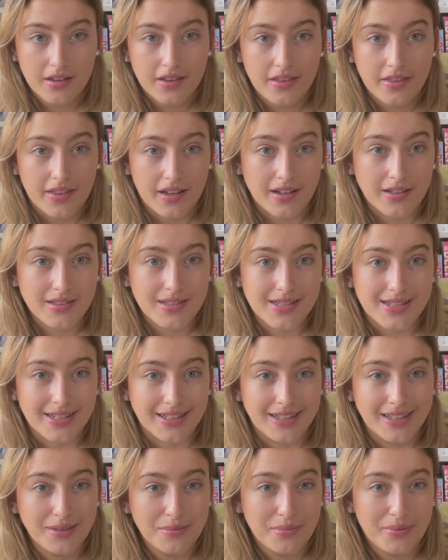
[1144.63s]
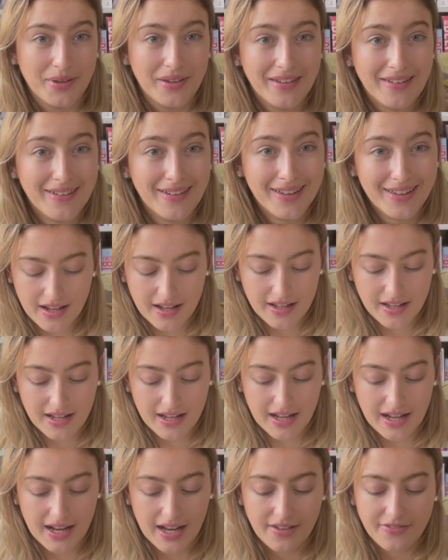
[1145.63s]
That's deep.
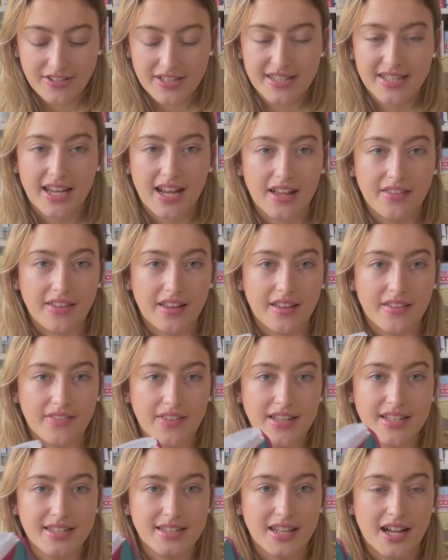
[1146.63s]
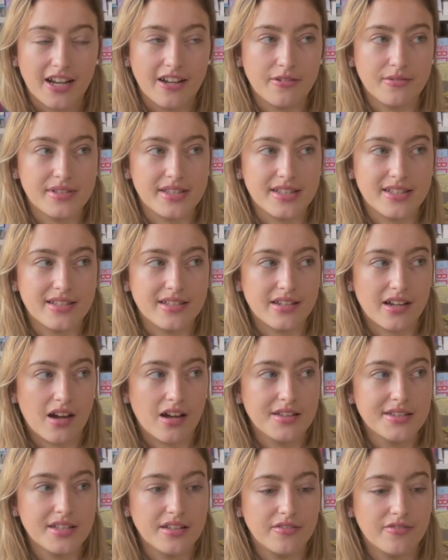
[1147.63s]
I have to say, I think this diary is the
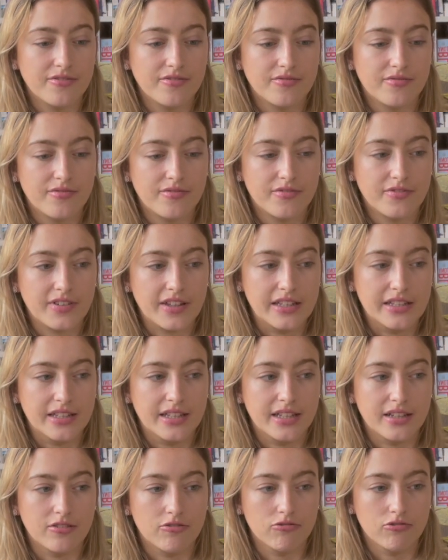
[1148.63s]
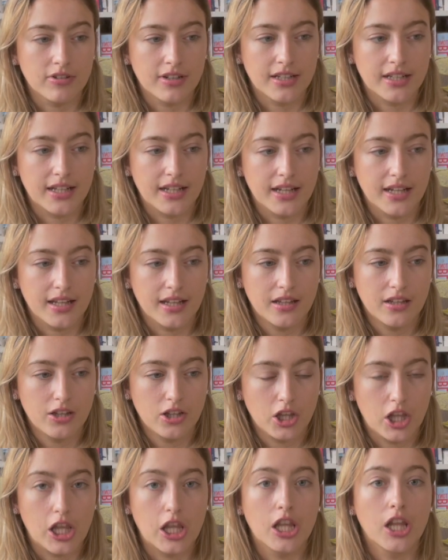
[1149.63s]
start of feeling really
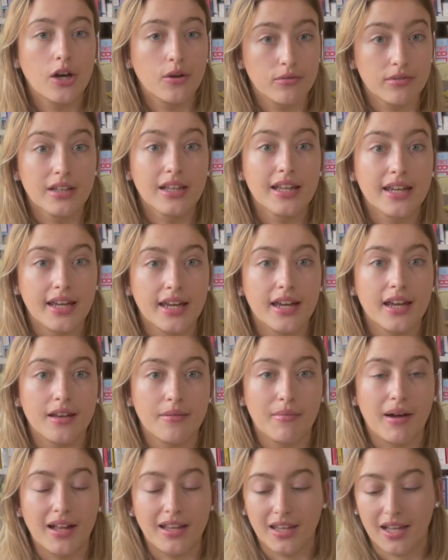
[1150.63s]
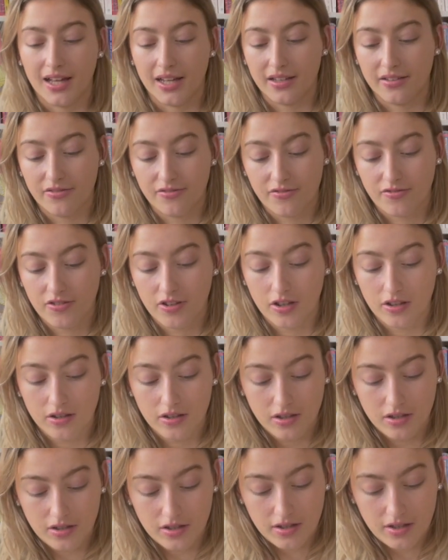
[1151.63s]
lonely in my life,
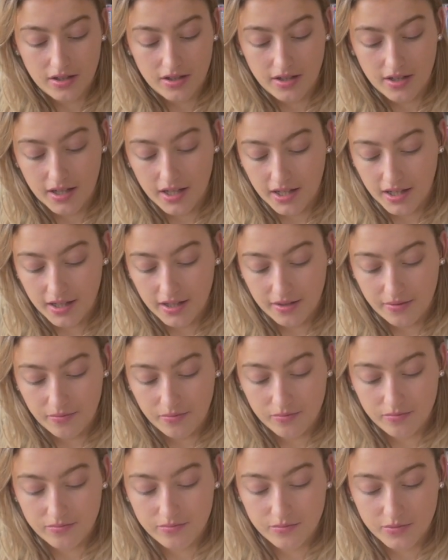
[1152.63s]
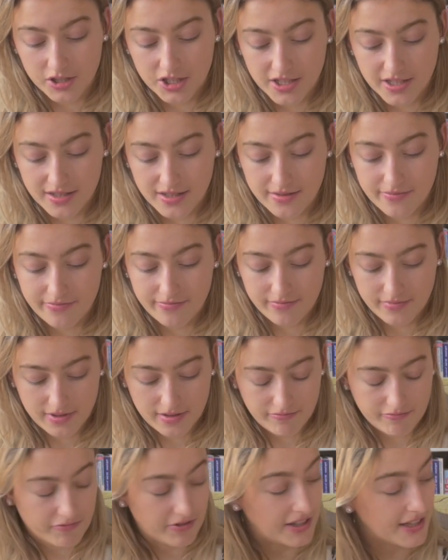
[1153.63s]
which is
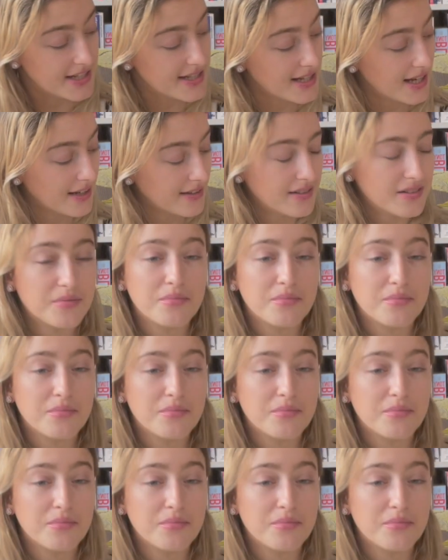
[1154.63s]
really sad.